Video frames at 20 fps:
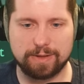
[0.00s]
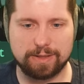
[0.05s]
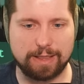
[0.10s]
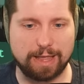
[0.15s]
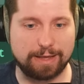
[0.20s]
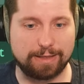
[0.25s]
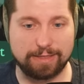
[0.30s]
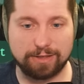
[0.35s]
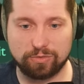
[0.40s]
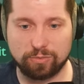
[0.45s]

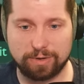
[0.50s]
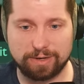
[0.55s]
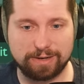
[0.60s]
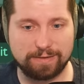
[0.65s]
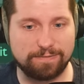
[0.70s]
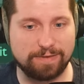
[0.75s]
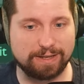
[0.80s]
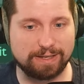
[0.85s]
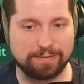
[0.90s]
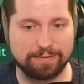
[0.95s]
Like this one,
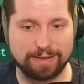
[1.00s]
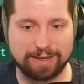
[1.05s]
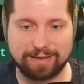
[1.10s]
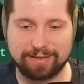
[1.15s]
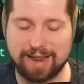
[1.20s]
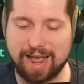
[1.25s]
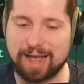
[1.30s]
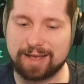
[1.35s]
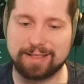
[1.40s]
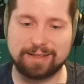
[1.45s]
defensive and
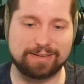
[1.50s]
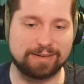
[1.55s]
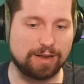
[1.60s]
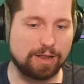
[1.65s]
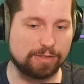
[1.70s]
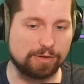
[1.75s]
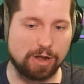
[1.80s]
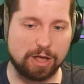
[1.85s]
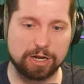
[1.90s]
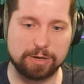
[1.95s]
attack, that's
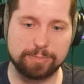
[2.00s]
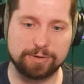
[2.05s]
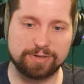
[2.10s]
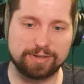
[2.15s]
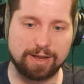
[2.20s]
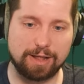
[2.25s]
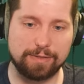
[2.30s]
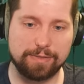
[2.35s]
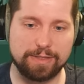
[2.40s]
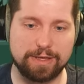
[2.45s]
another
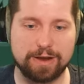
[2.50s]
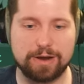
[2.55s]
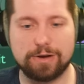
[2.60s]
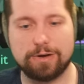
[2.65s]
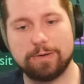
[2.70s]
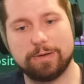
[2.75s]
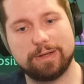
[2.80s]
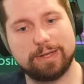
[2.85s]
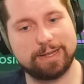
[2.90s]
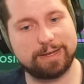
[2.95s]
100% on
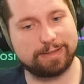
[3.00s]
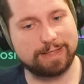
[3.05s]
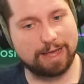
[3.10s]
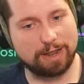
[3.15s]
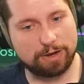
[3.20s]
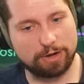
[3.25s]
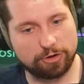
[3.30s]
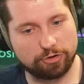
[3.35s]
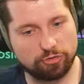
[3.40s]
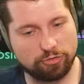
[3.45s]
there. Get that
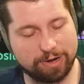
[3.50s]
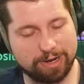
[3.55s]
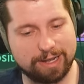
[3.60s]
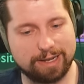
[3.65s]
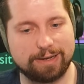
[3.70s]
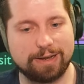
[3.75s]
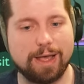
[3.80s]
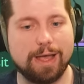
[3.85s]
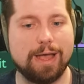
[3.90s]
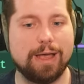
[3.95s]
on a
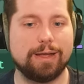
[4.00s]
trinket.